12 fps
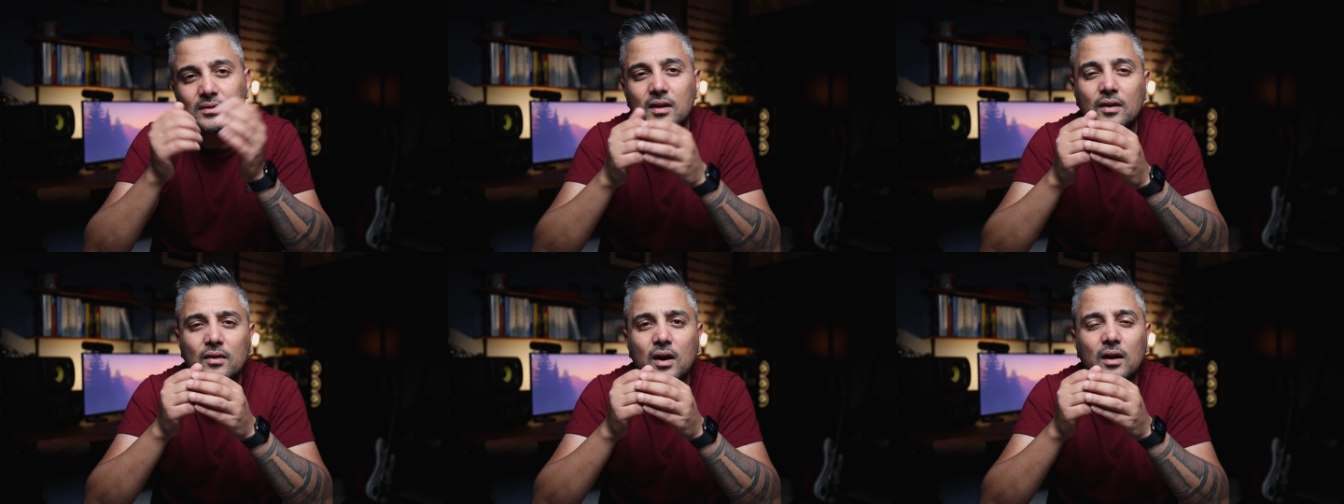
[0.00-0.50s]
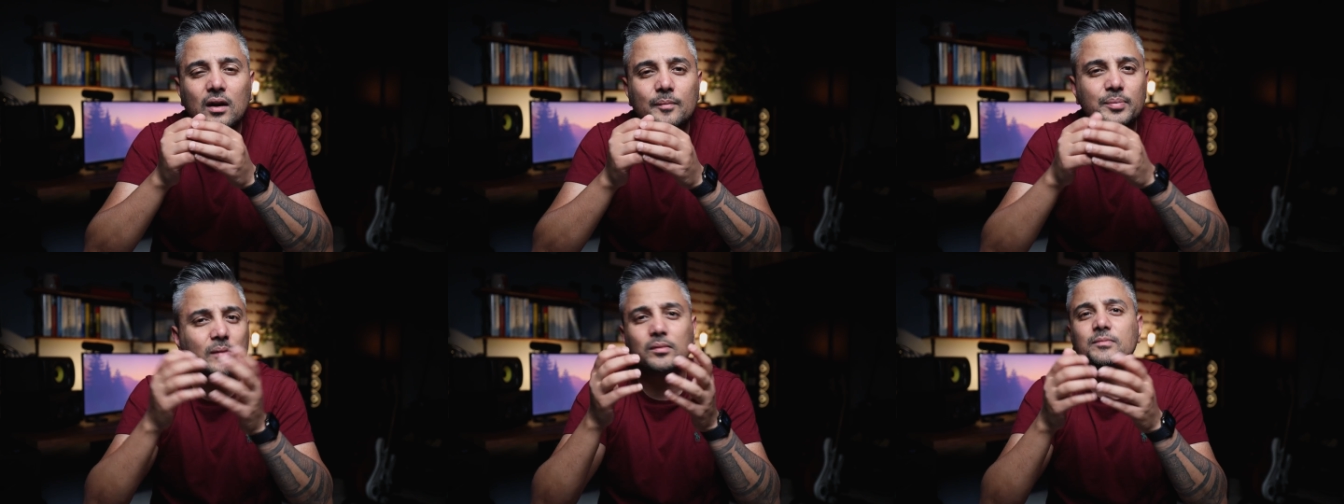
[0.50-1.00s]
There are
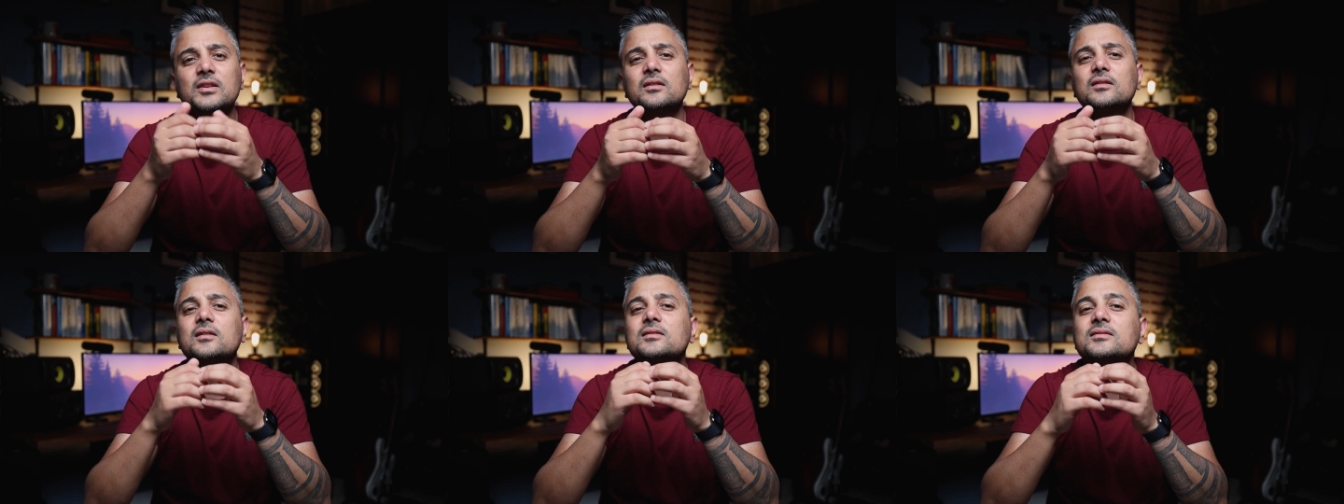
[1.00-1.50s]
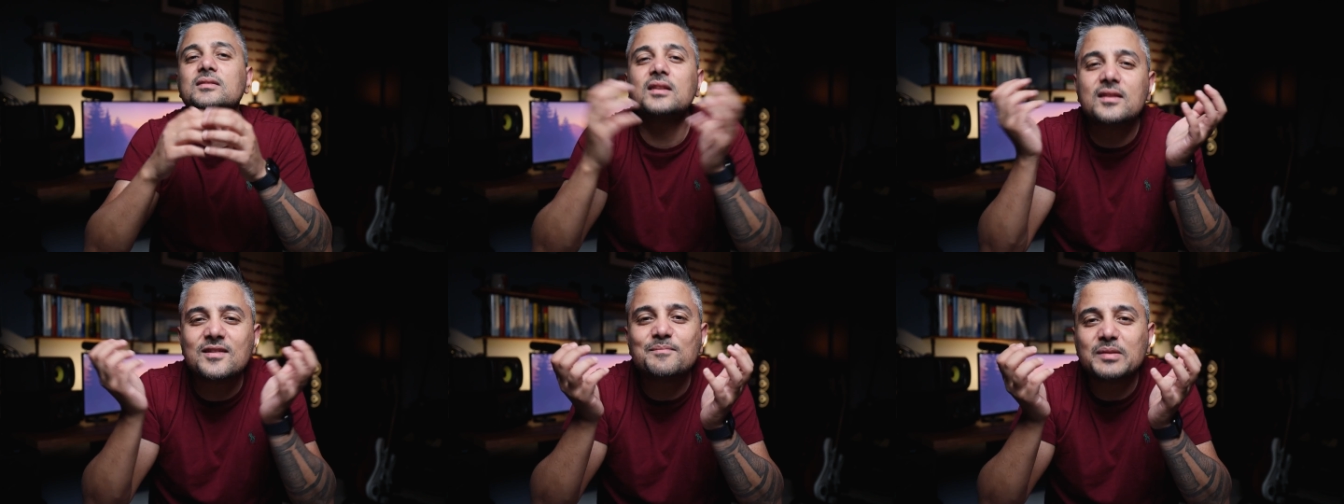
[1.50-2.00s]
probably a
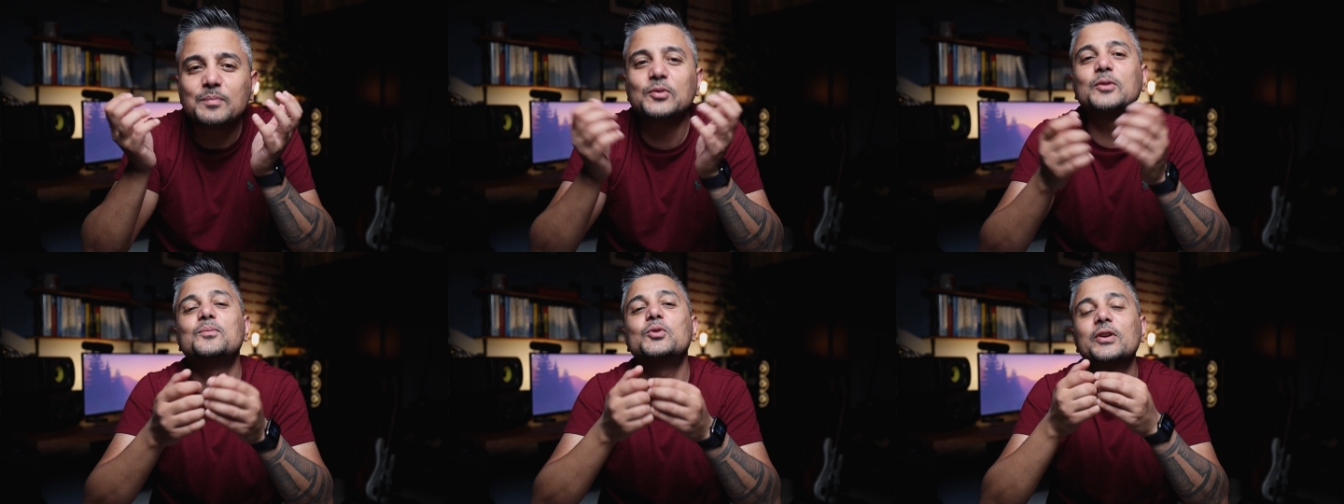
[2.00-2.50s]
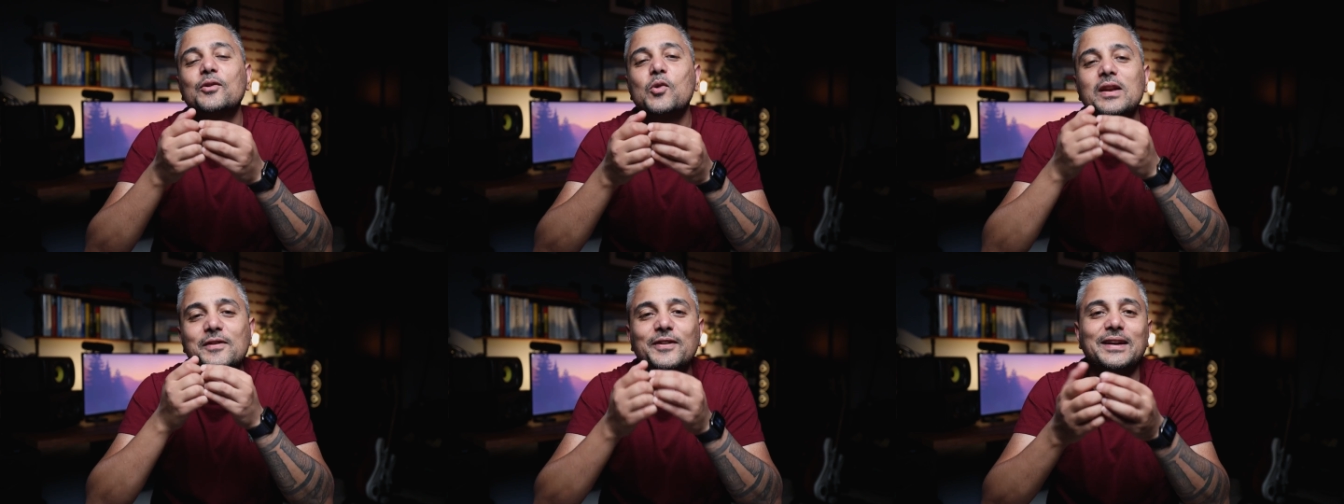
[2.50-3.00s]
gazillion people more
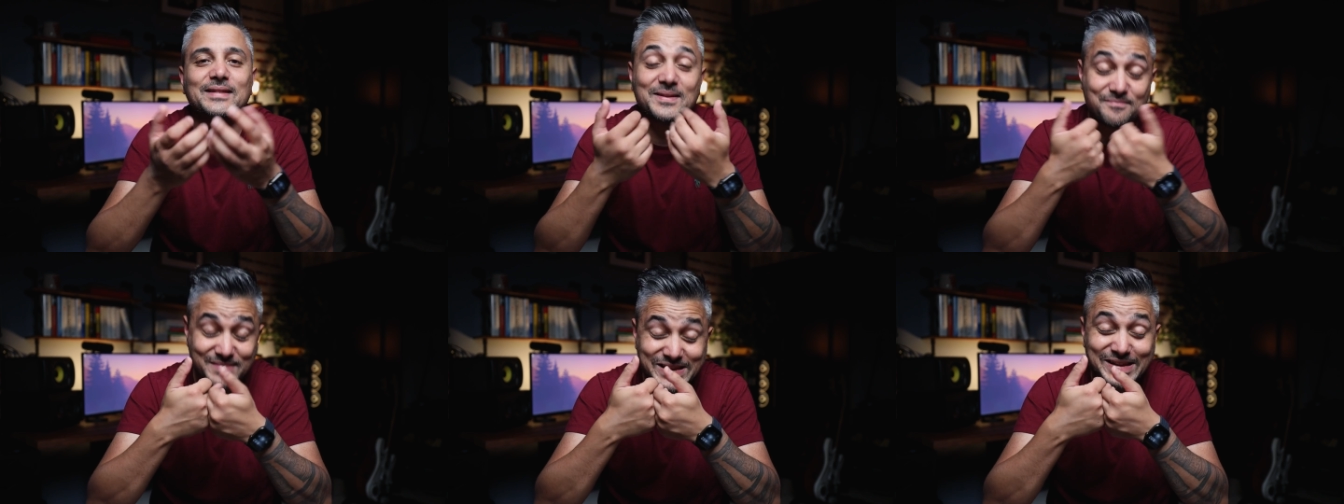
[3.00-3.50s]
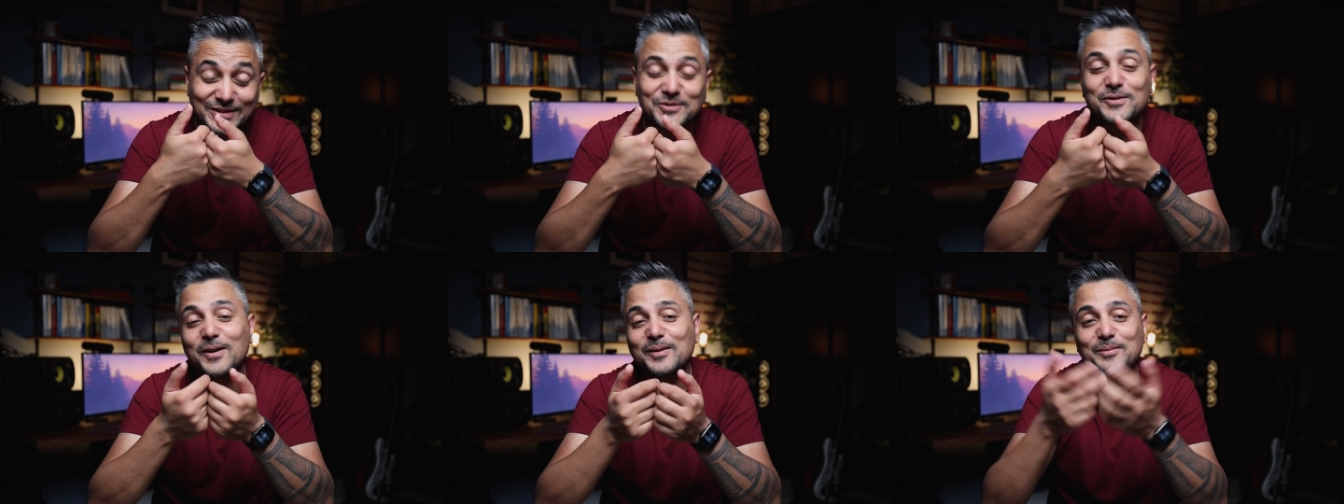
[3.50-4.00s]
qualified than me to
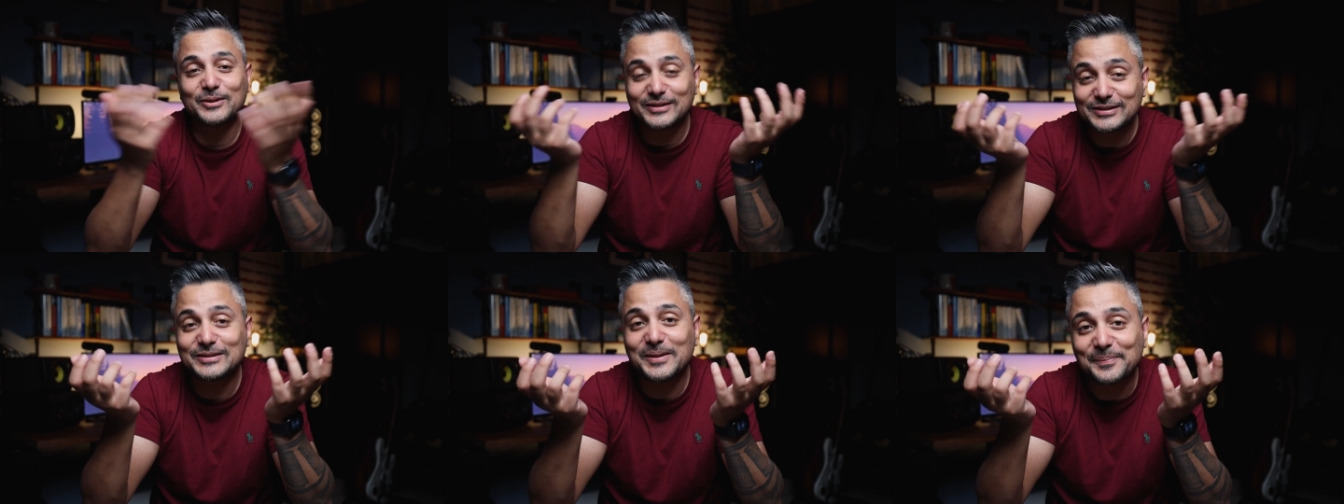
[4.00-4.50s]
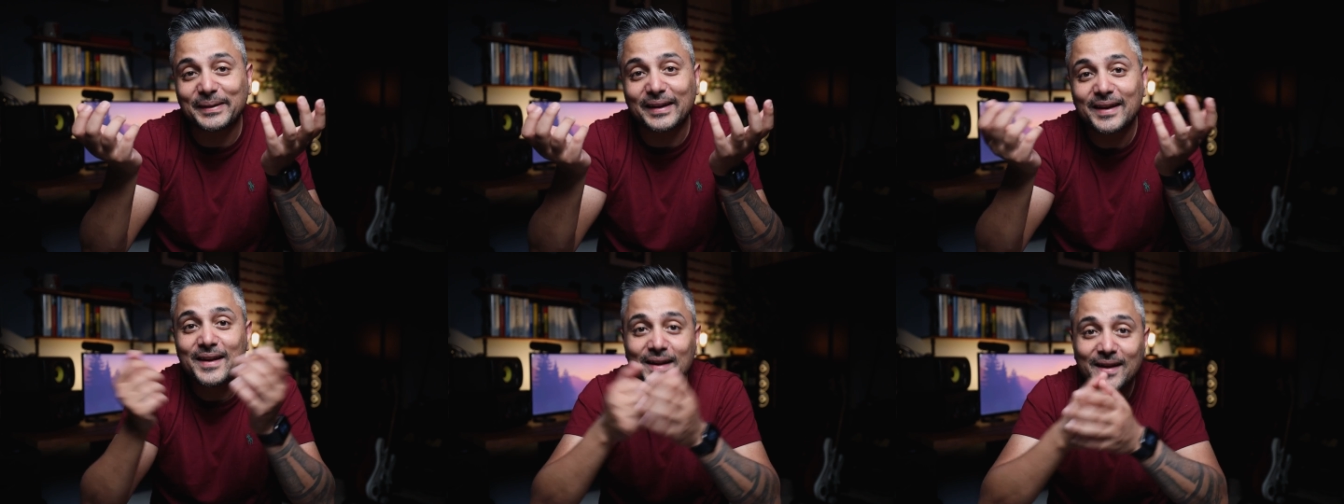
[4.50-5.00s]
talk about this topic.